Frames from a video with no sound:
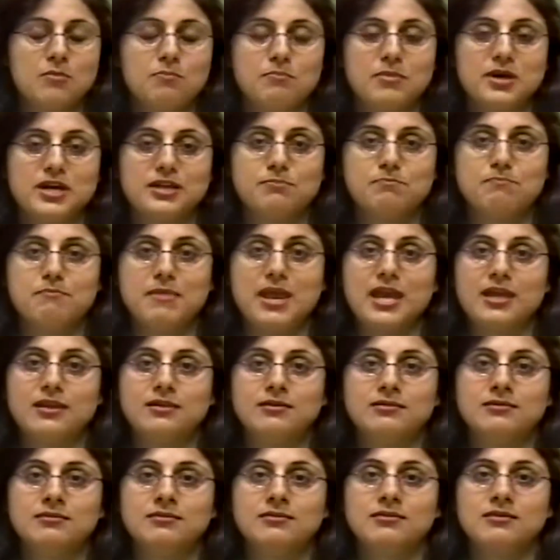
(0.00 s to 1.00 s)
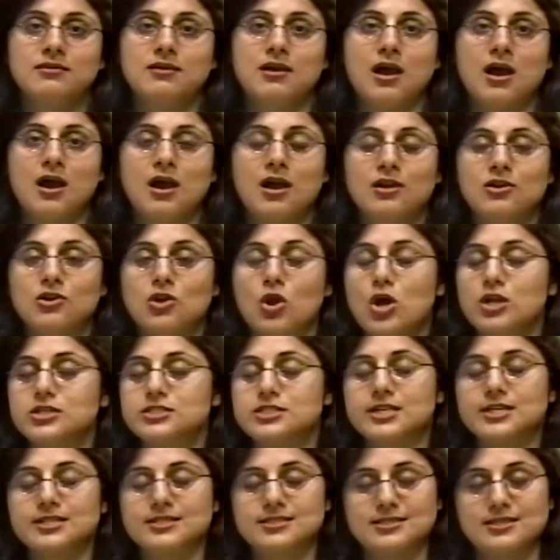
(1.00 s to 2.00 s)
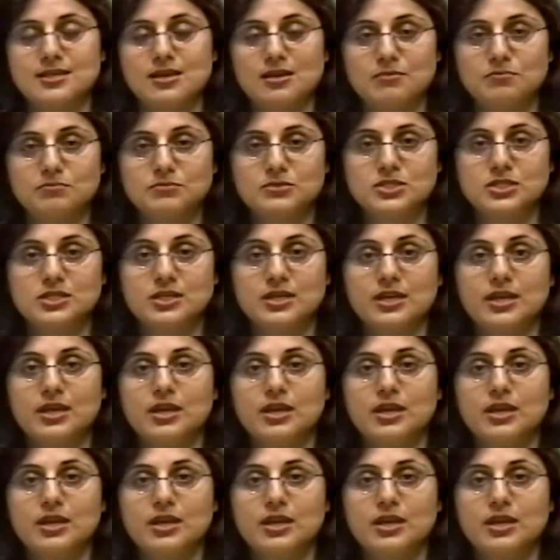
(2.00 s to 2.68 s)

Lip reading: but men are not exempt.